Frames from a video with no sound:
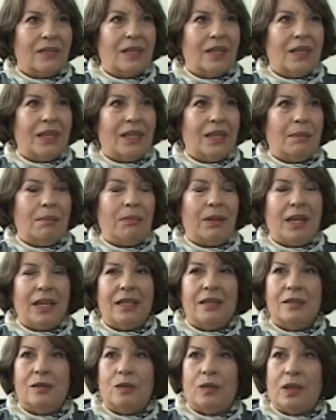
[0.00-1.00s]
in a
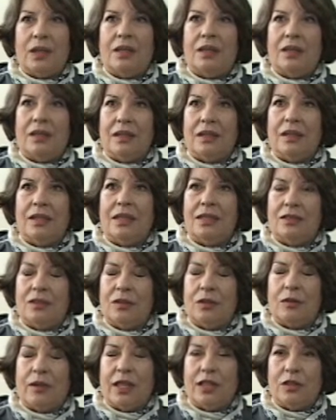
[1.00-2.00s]
place where it's
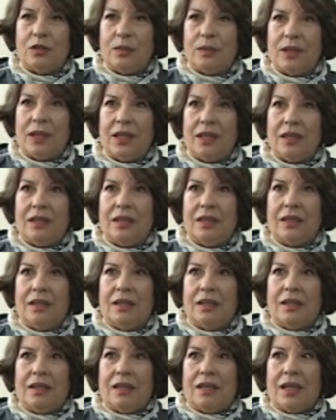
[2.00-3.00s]
all right to be
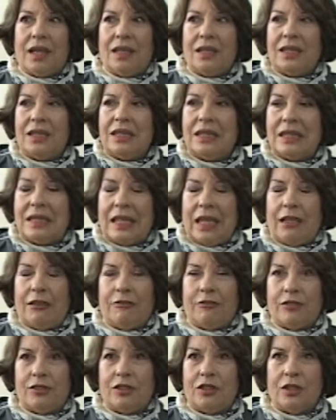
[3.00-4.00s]
and it's
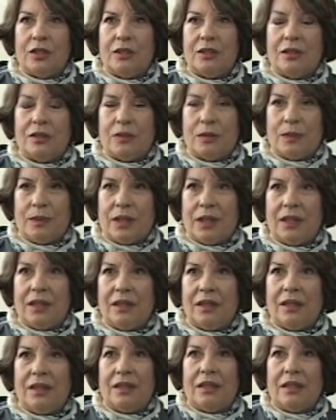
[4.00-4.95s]
safe to be.